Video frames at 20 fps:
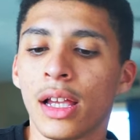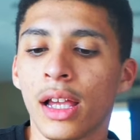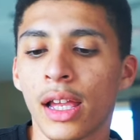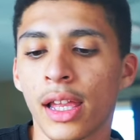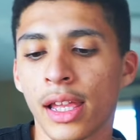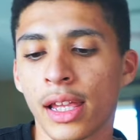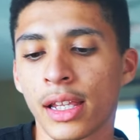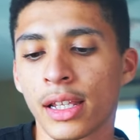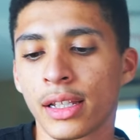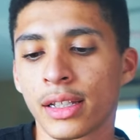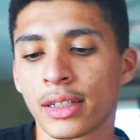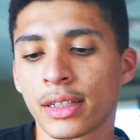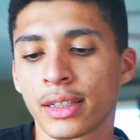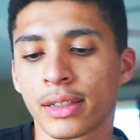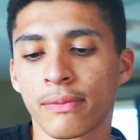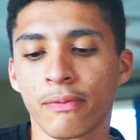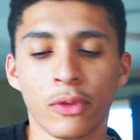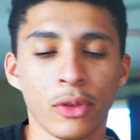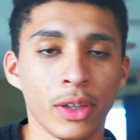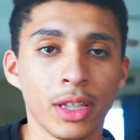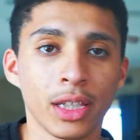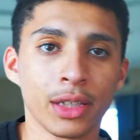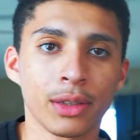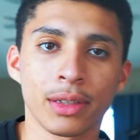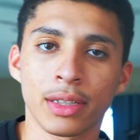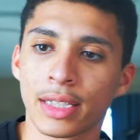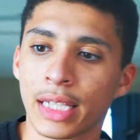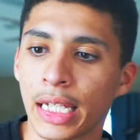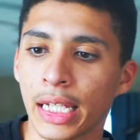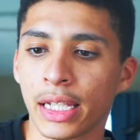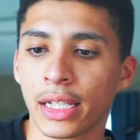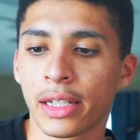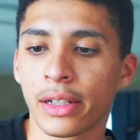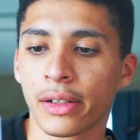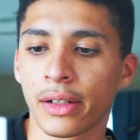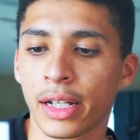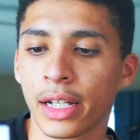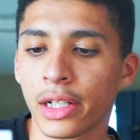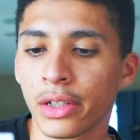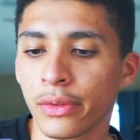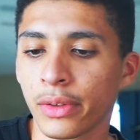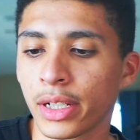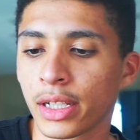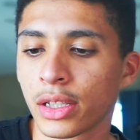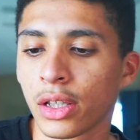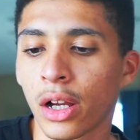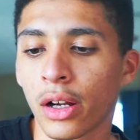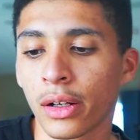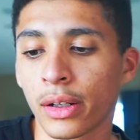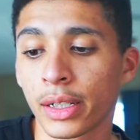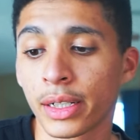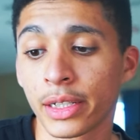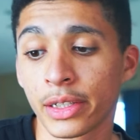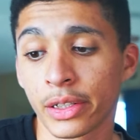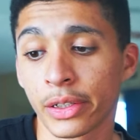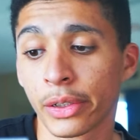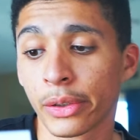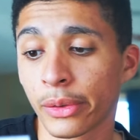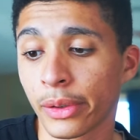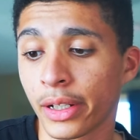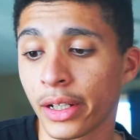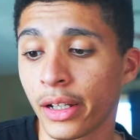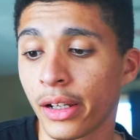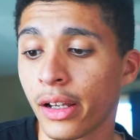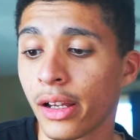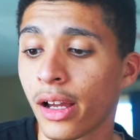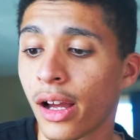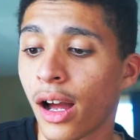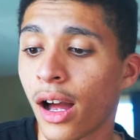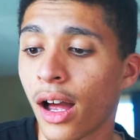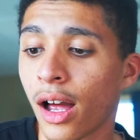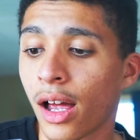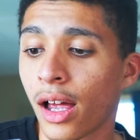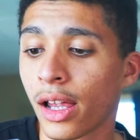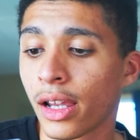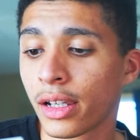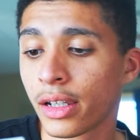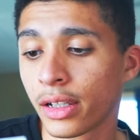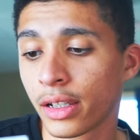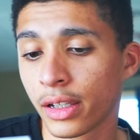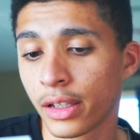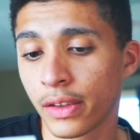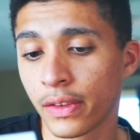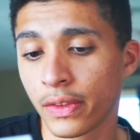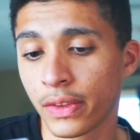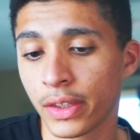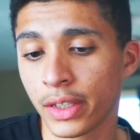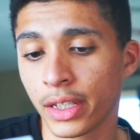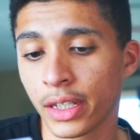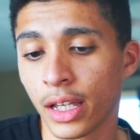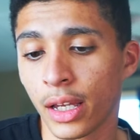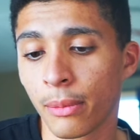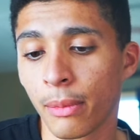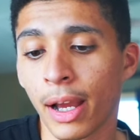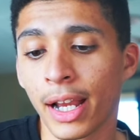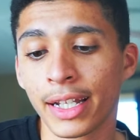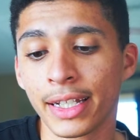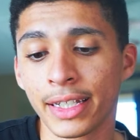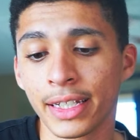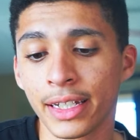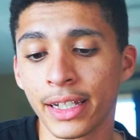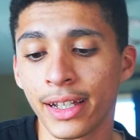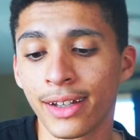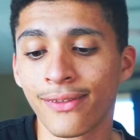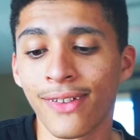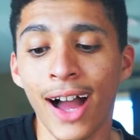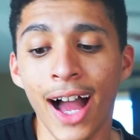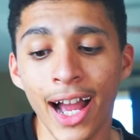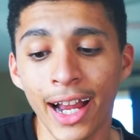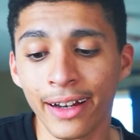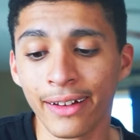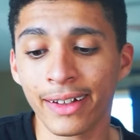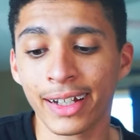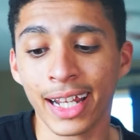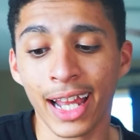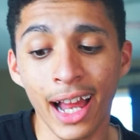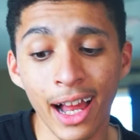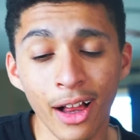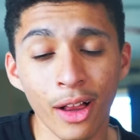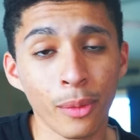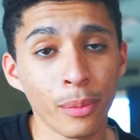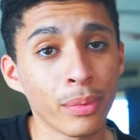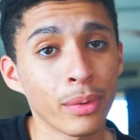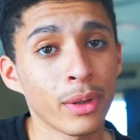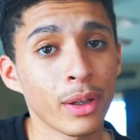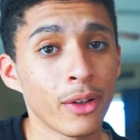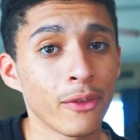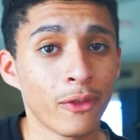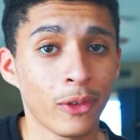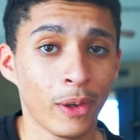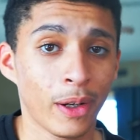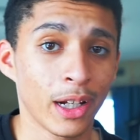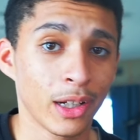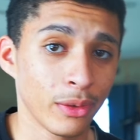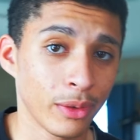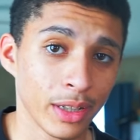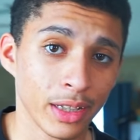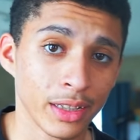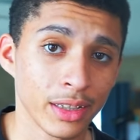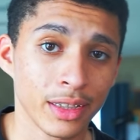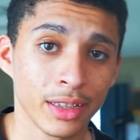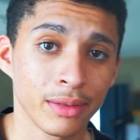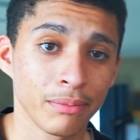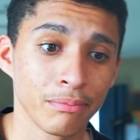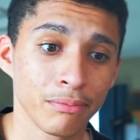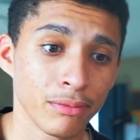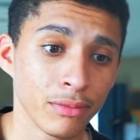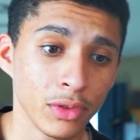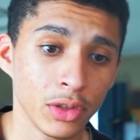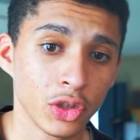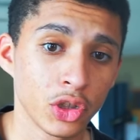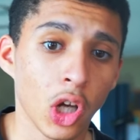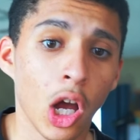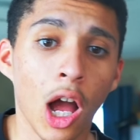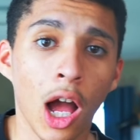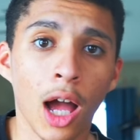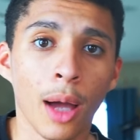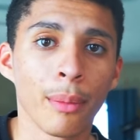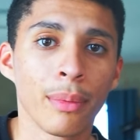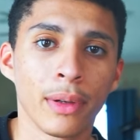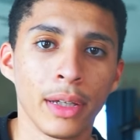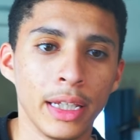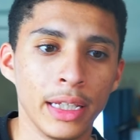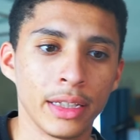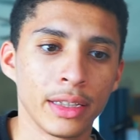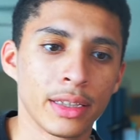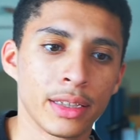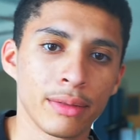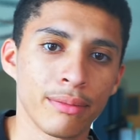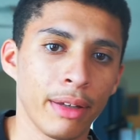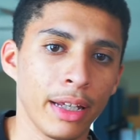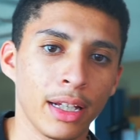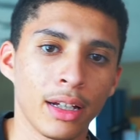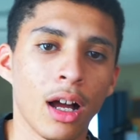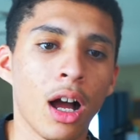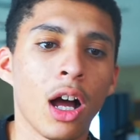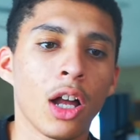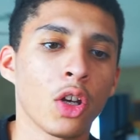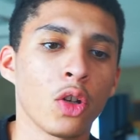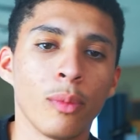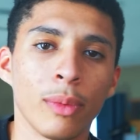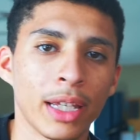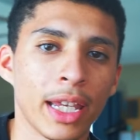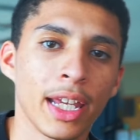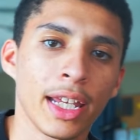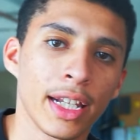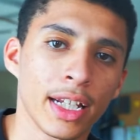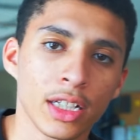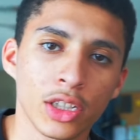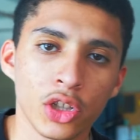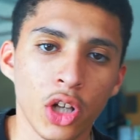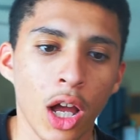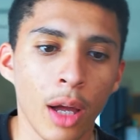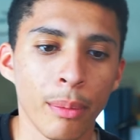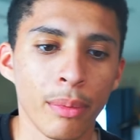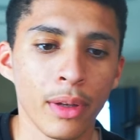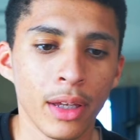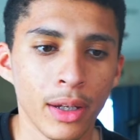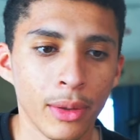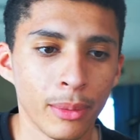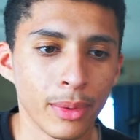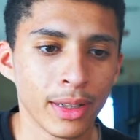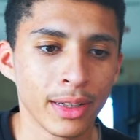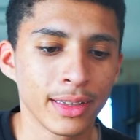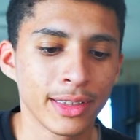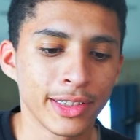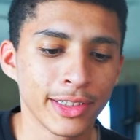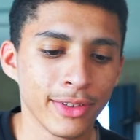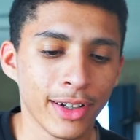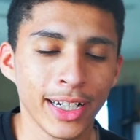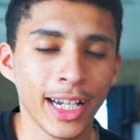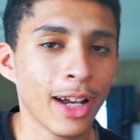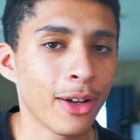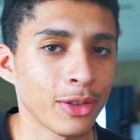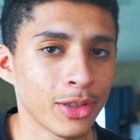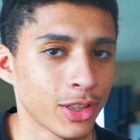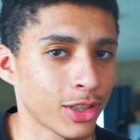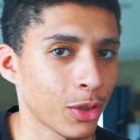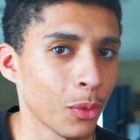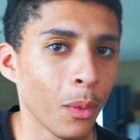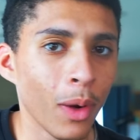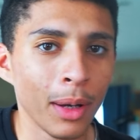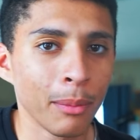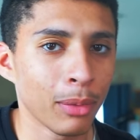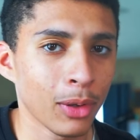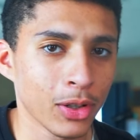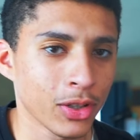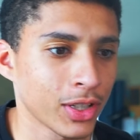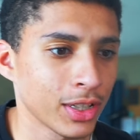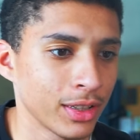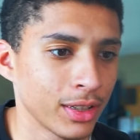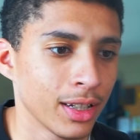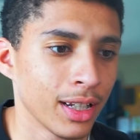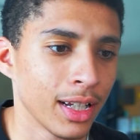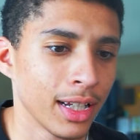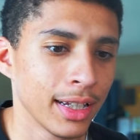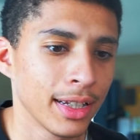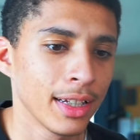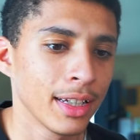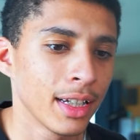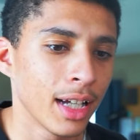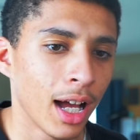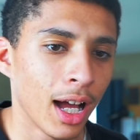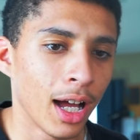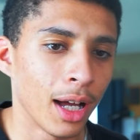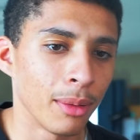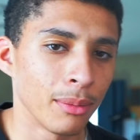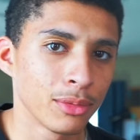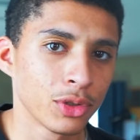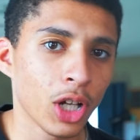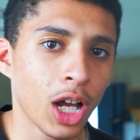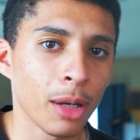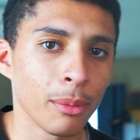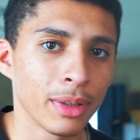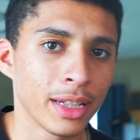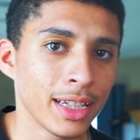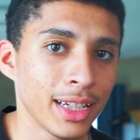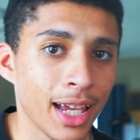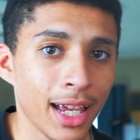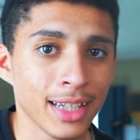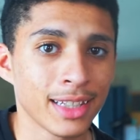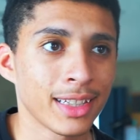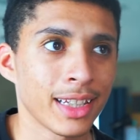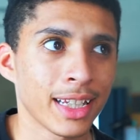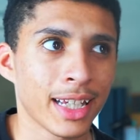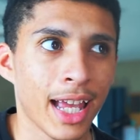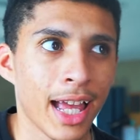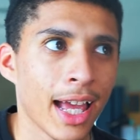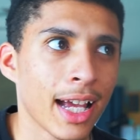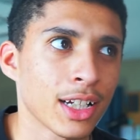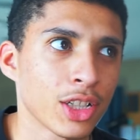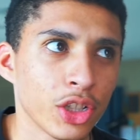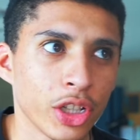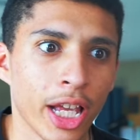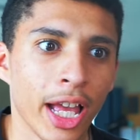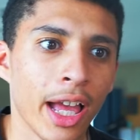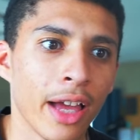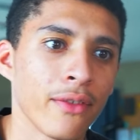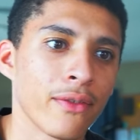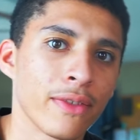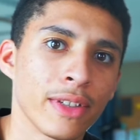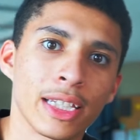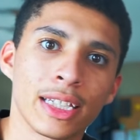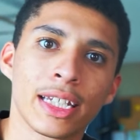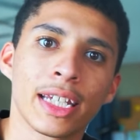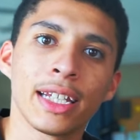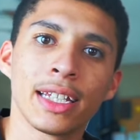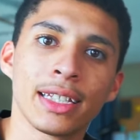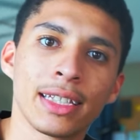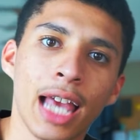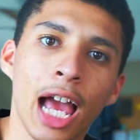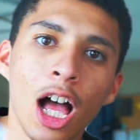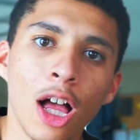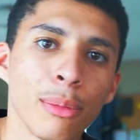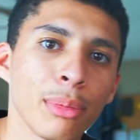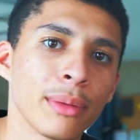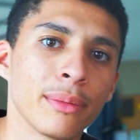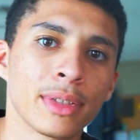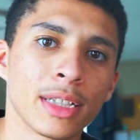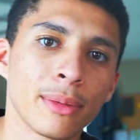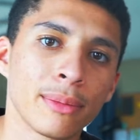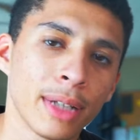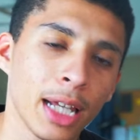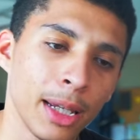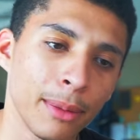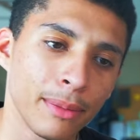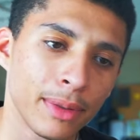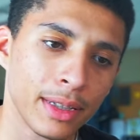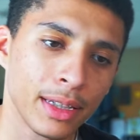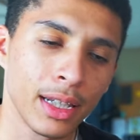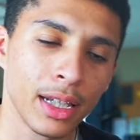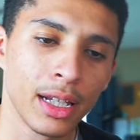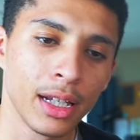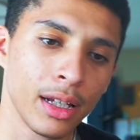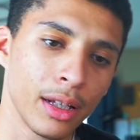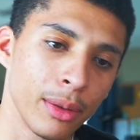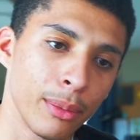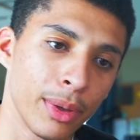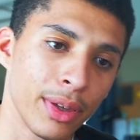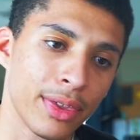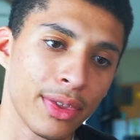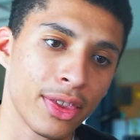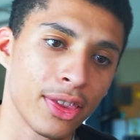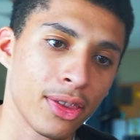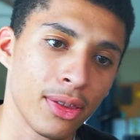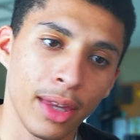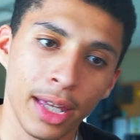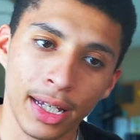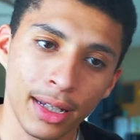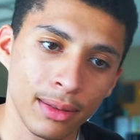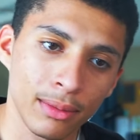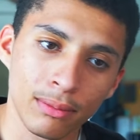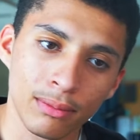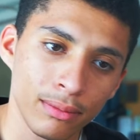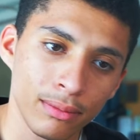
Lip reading: And for this scene here, Henry and Lauren disagree on the idea of hiring help for Henry's job, his like auto mechanic shop, which right now is just a one-person job, and he has to like actually have his kids help him sometimes with like